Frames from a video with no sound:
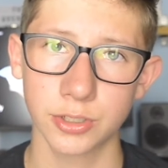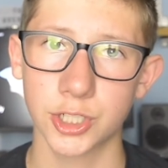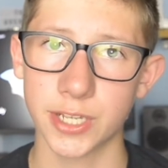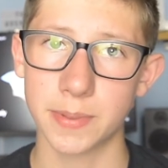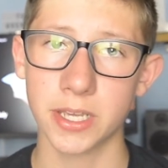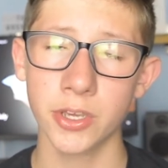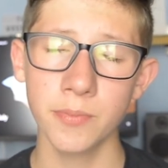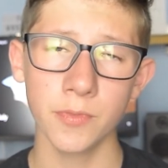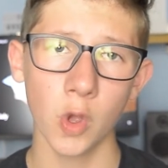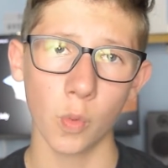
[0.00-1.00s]
GPU,
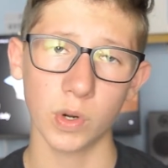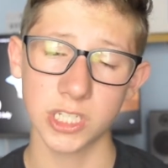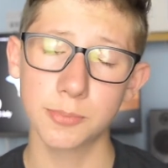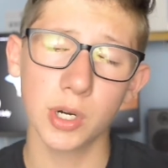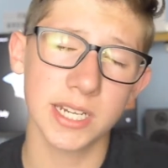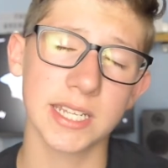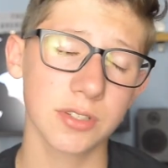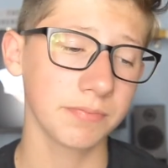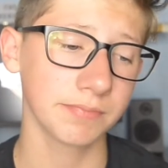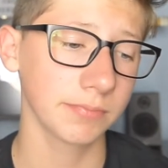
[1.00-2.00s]
which is pretty
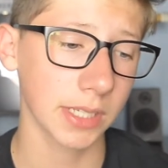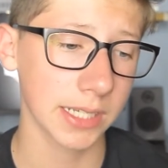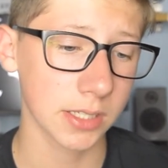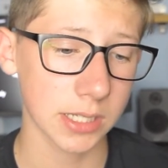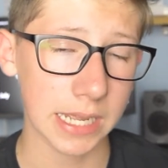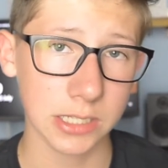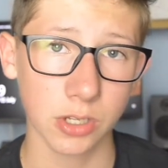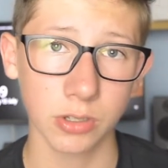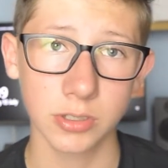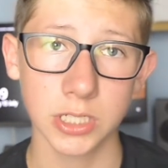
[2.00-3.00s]
decent. It's
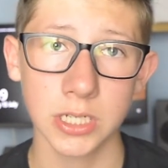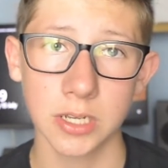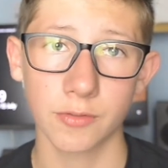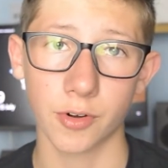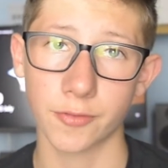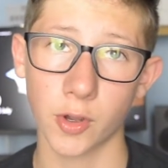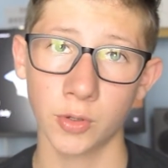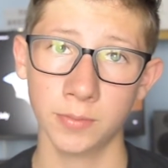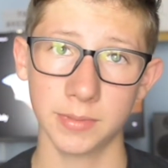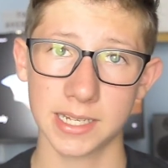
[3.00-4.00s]
good for a
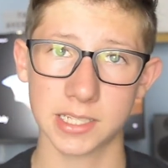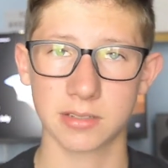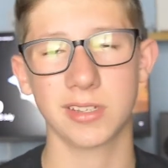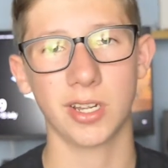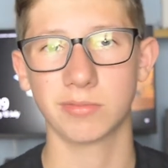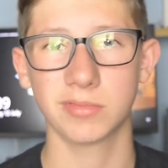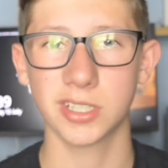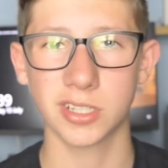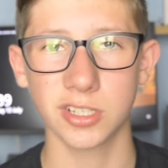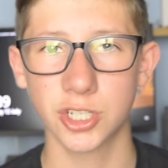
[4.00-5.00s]
phone. It's, you know,
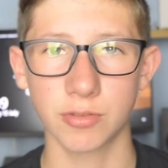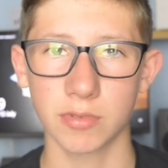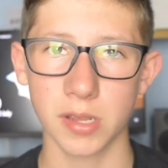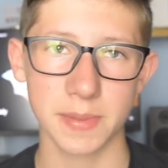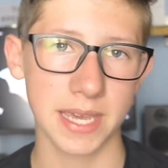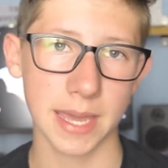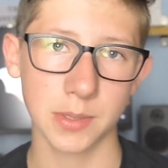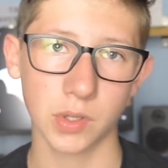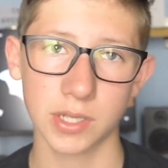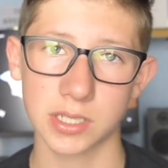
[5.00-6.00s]
you shouldn't really be
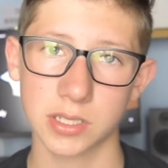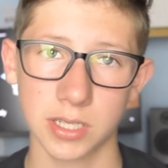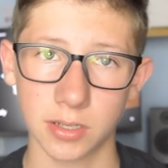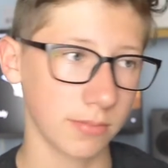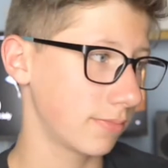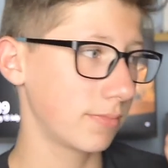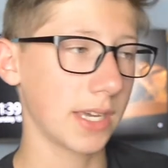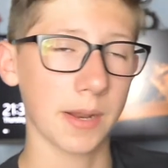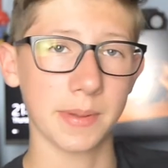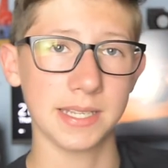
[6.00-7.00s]
gaming on this. You know,
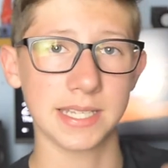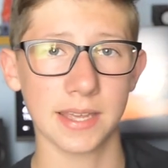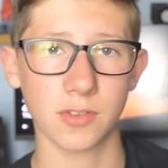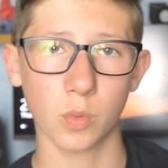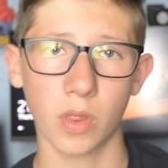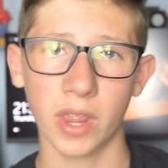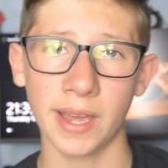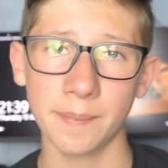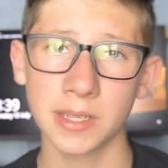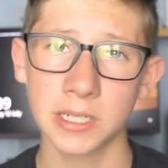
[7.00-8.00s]
get a PC if you want
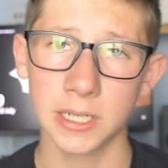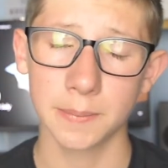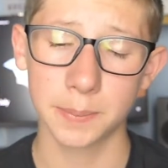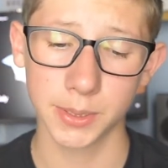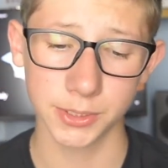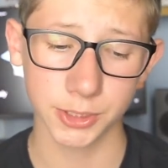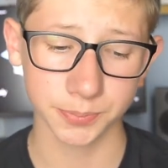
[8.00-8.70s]
that. But